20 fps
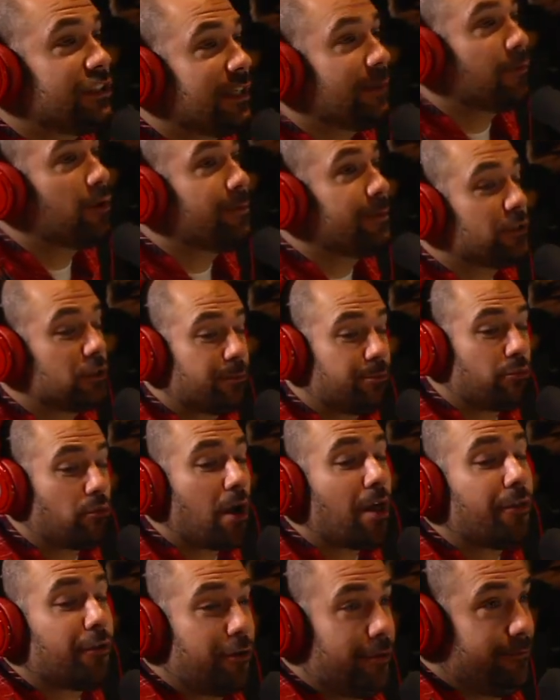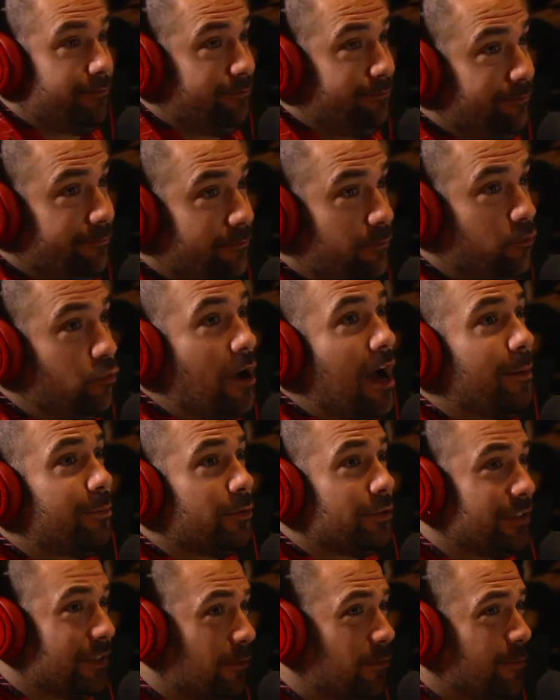Zimmerman's brother,
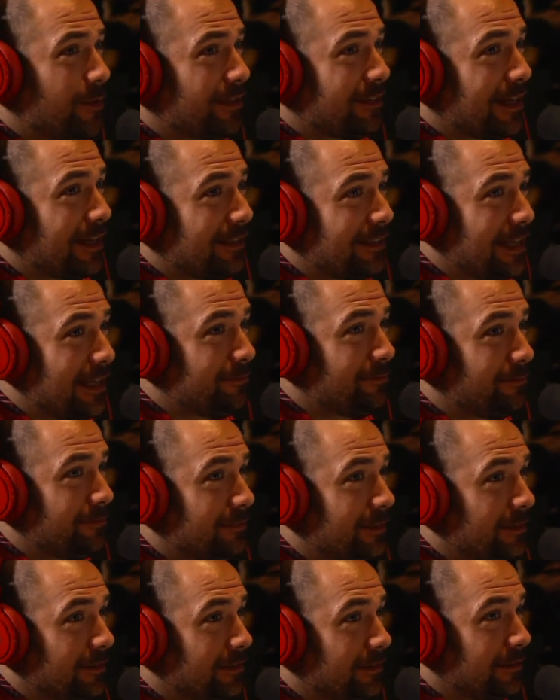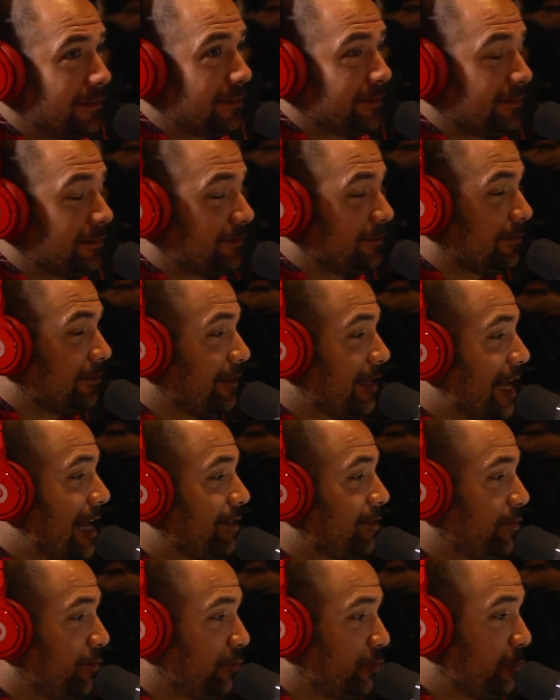Robert Zimmerman. Is that his name? Yeah, I think uh. so.
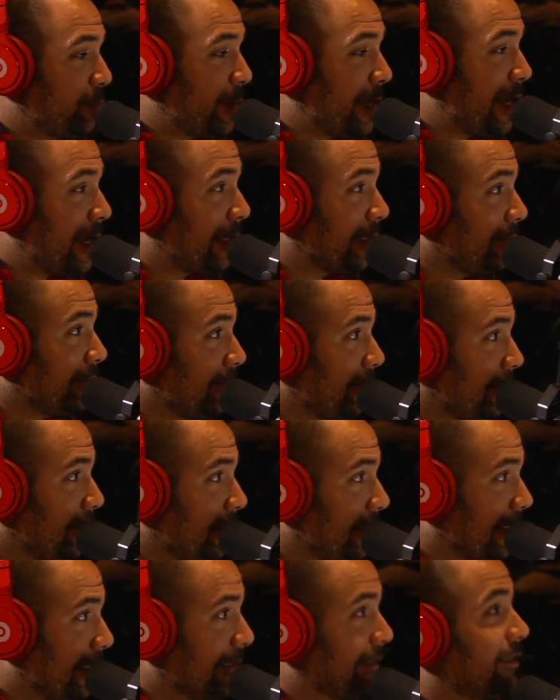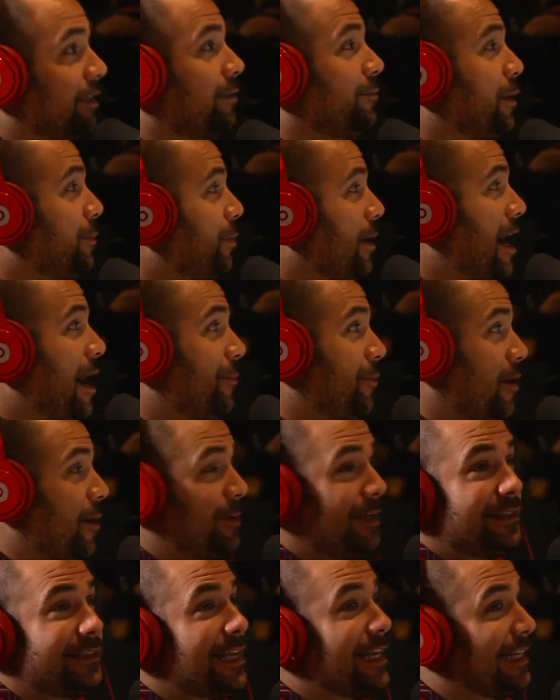That douchebag he's going to be popping up.
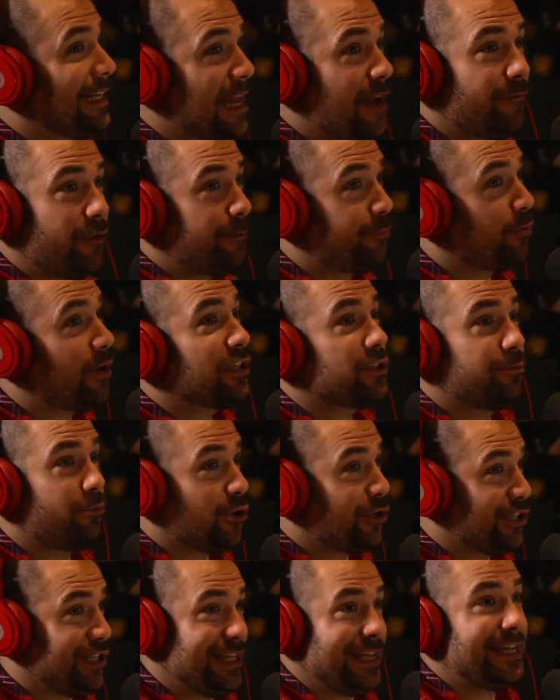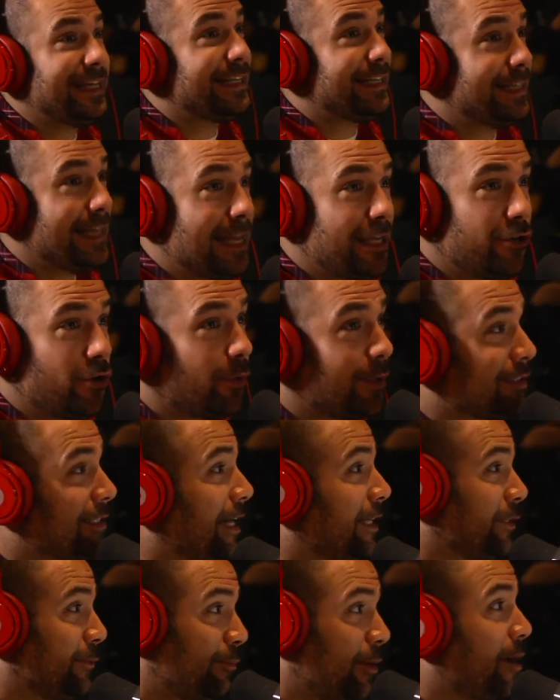He's taking every press booking he can get. You know, he's
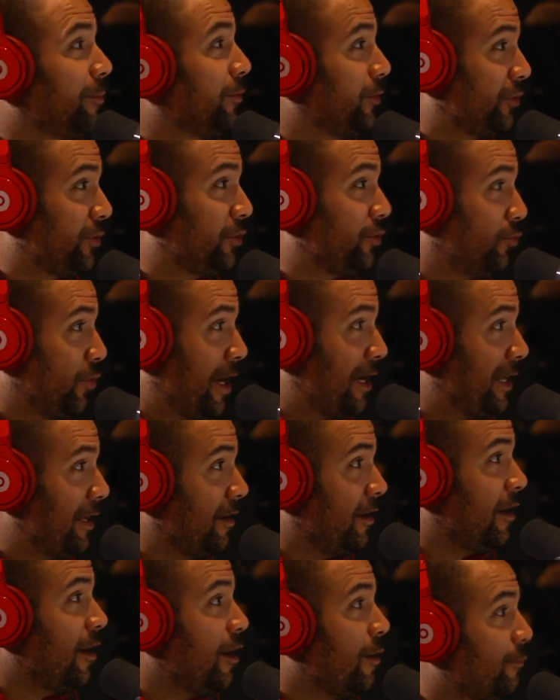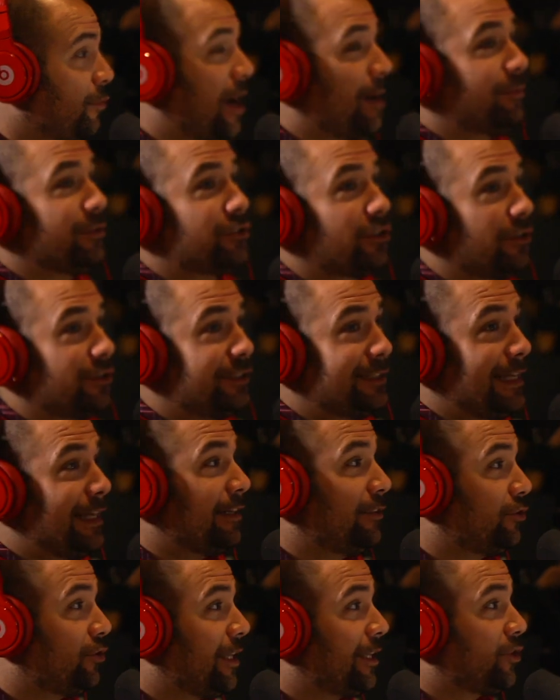got his publicist ready. Probably start
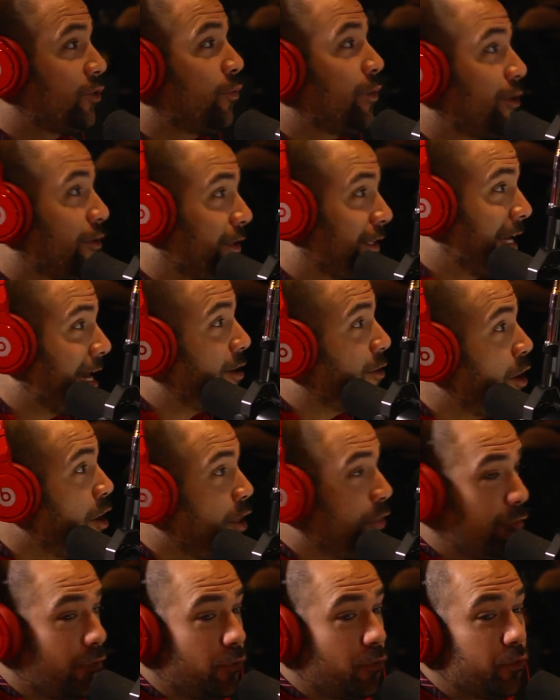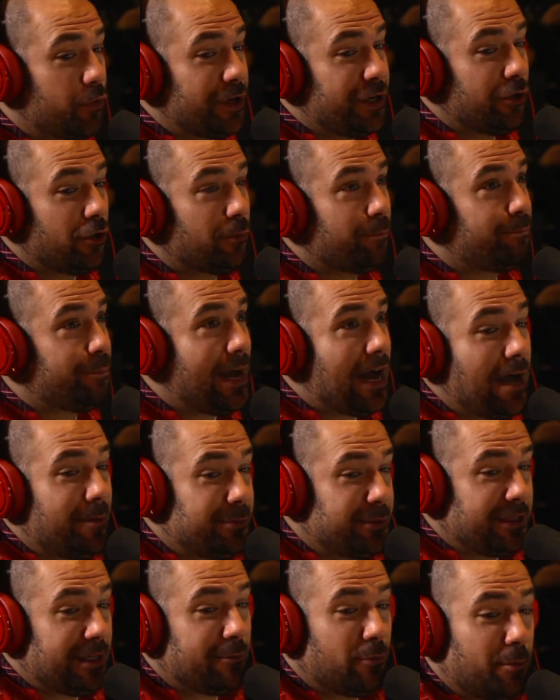seeing that Twitter account, the real
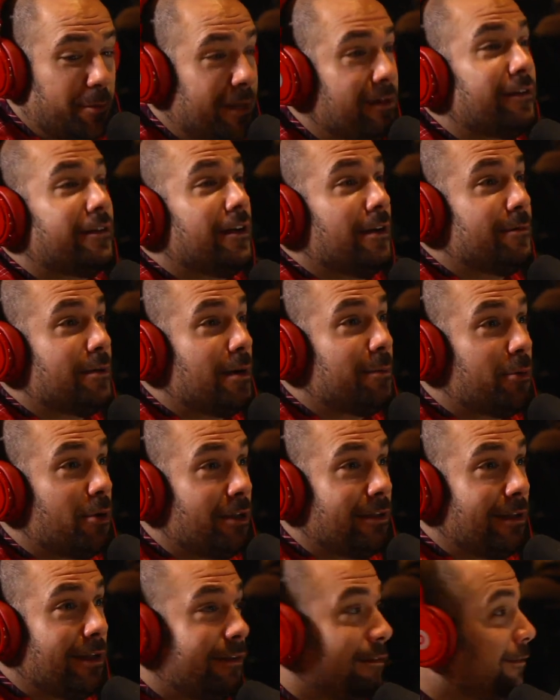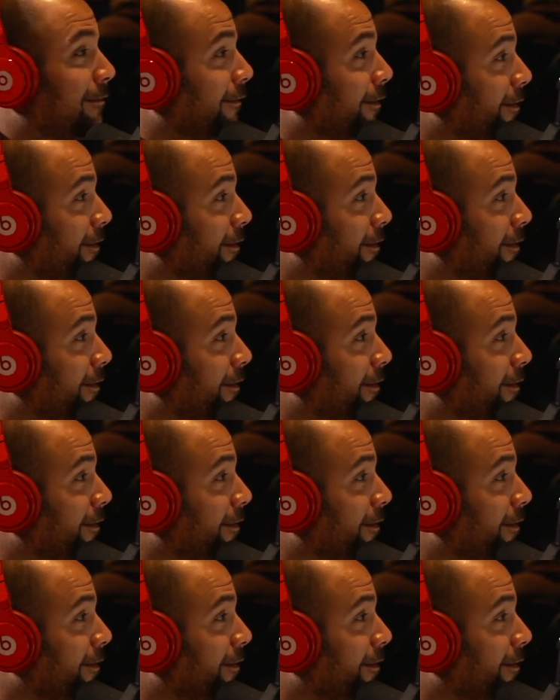Bob Zimmerman, come up online.